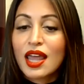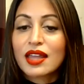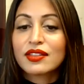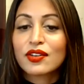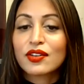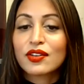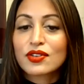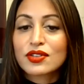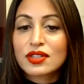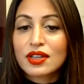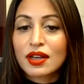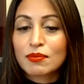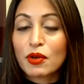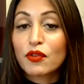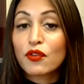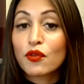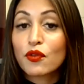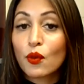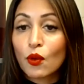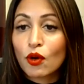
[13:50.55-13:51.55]
There's a
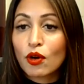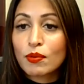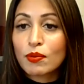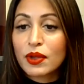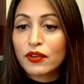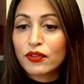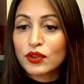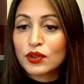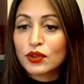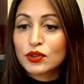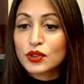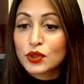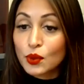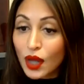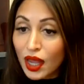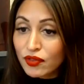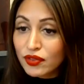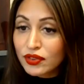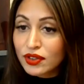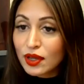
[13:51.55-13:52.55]
form, if you do
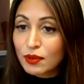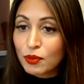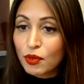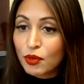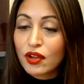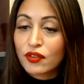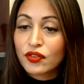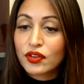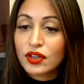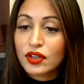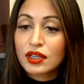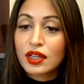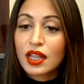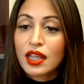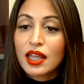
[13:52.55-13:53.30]
have a nonprofit,